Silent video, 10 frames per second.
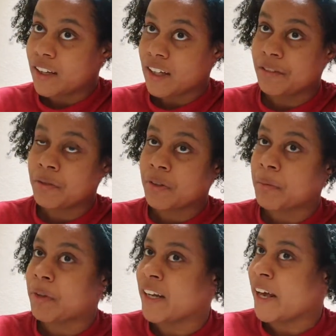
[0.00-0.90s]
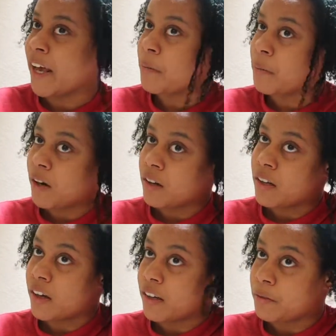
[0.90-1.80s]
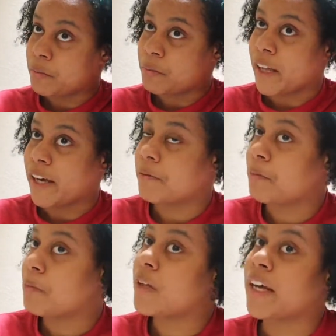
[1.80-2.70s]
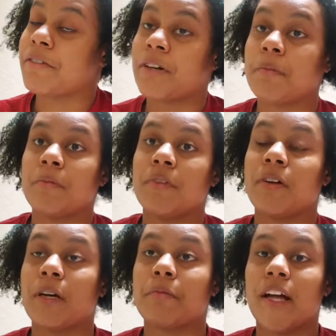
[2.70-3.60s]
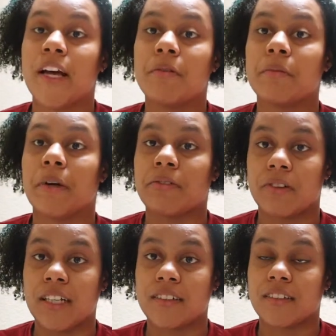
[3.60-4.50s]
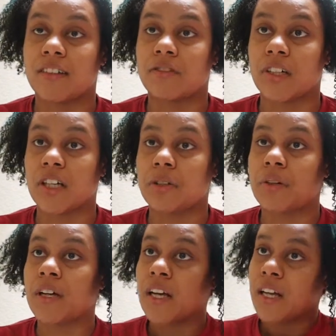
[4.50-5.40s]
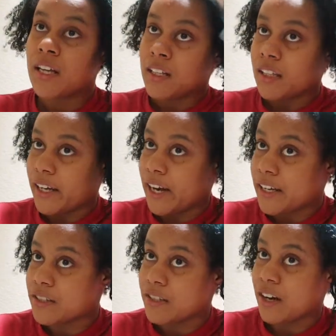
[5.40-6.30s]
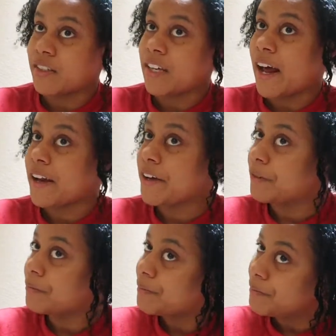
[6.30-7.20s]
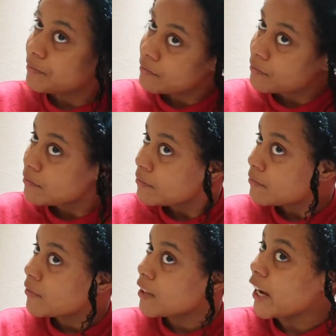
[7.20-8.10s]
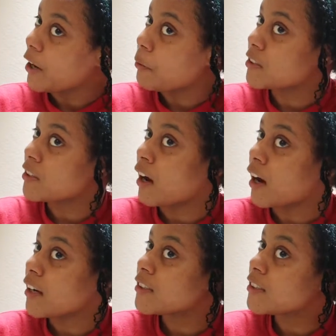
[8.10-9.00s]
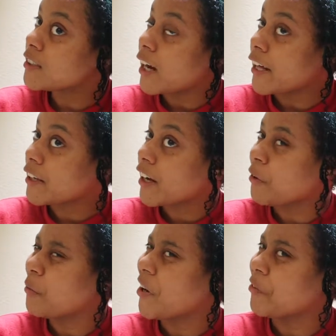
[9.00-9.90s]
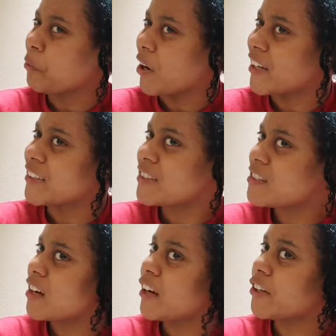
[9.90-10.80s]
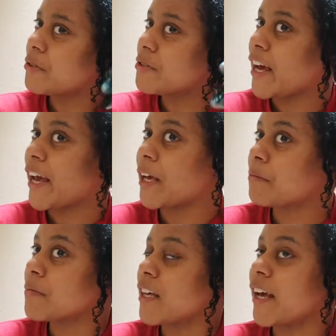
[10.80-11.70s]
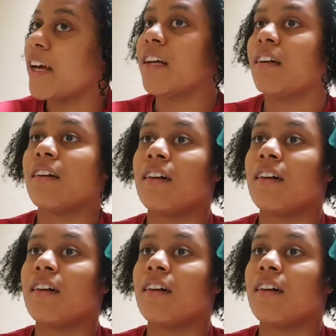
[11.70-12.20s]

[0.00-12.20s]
Even when I played 8 ball on, like, like if I, when I played with my friends on the phone, like, I sucked at it. I always lost. I think I won once on those games, and,